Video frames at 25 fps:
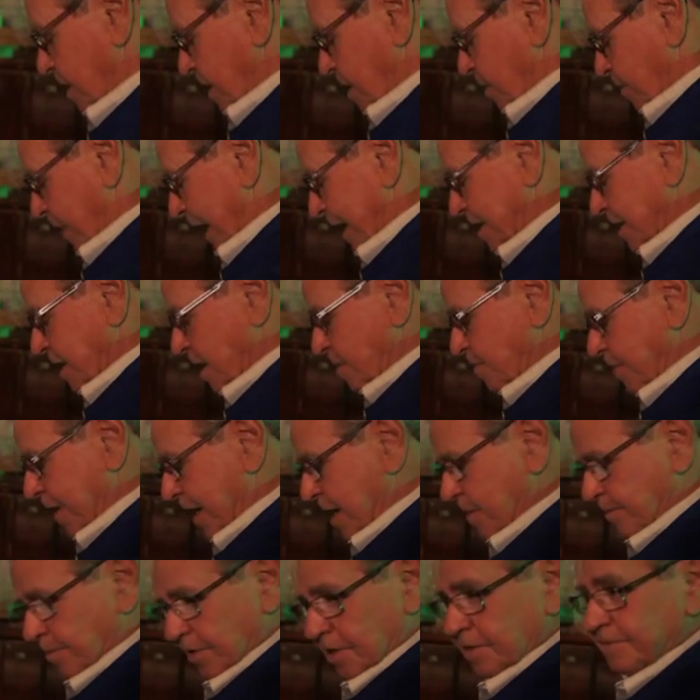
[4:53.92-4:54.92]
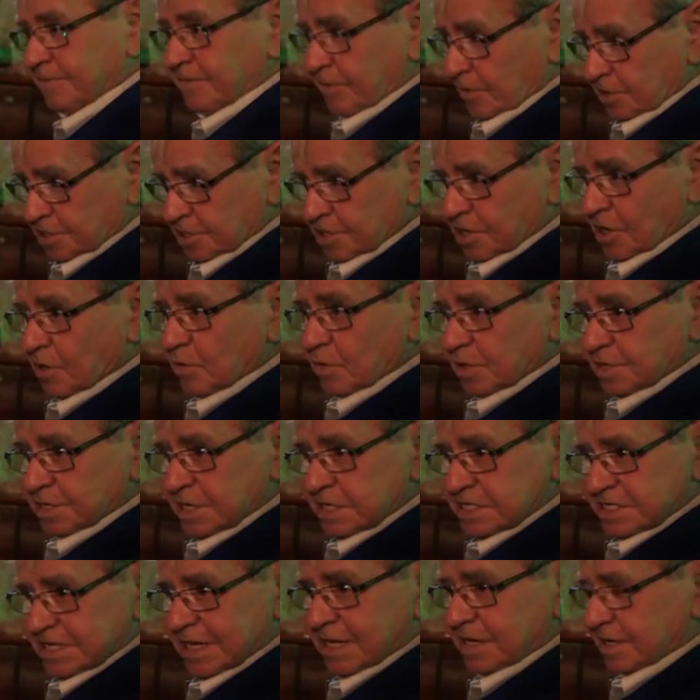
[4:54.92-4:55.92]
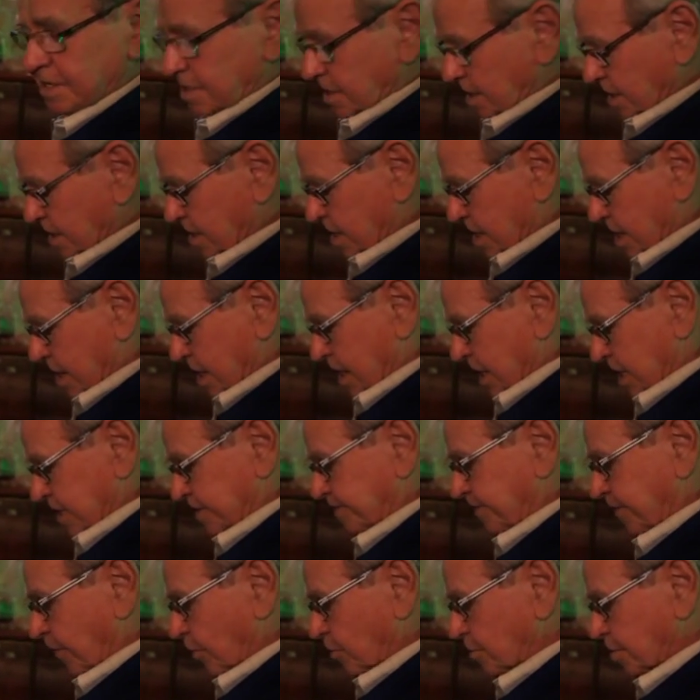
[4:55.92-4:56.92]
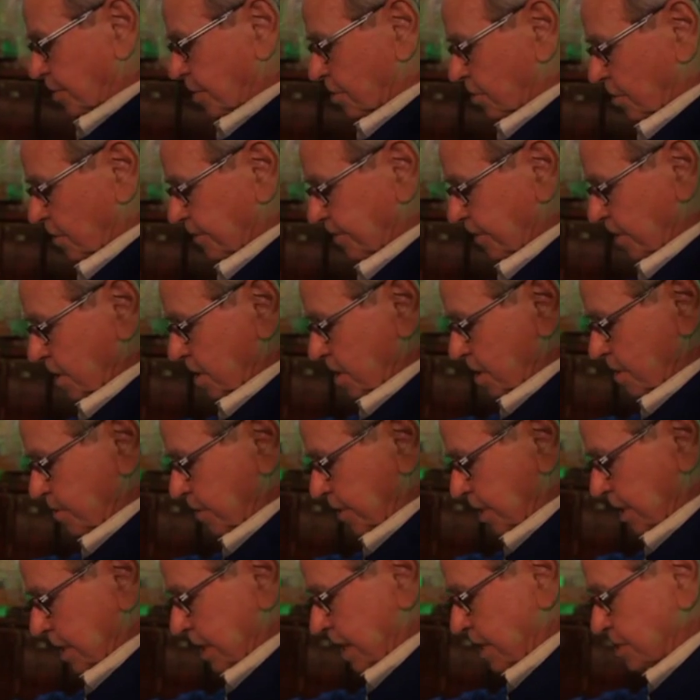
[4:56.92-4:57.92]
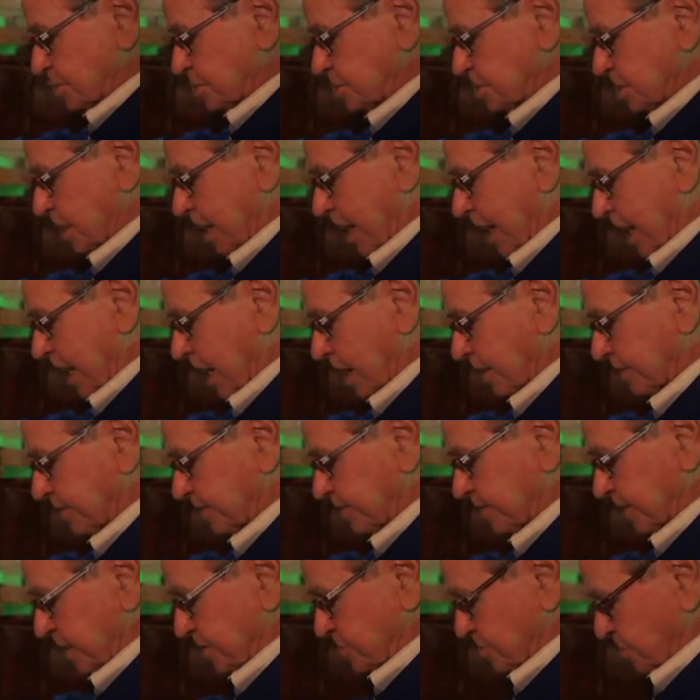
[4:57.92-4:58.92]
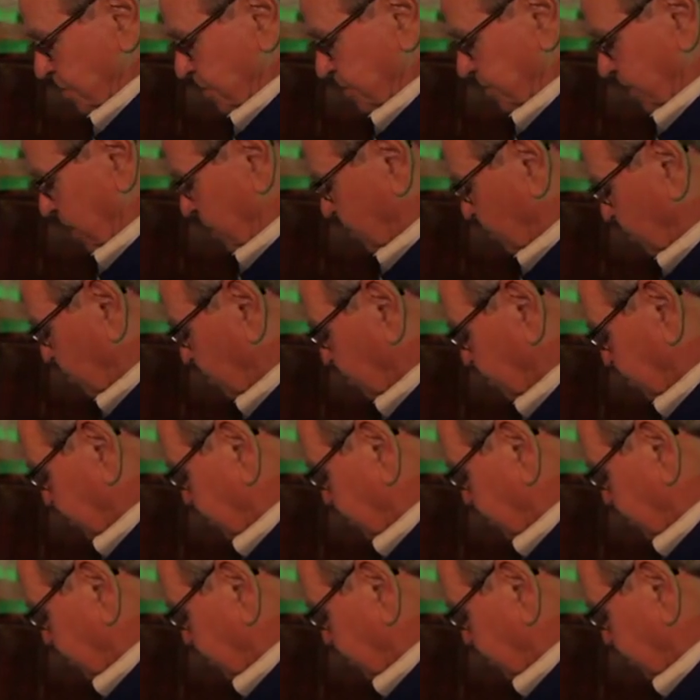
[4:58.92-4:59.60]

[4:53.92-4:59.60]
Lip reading: Packing paper to go on the cylinder is folded over about 1.5 inches, 1.75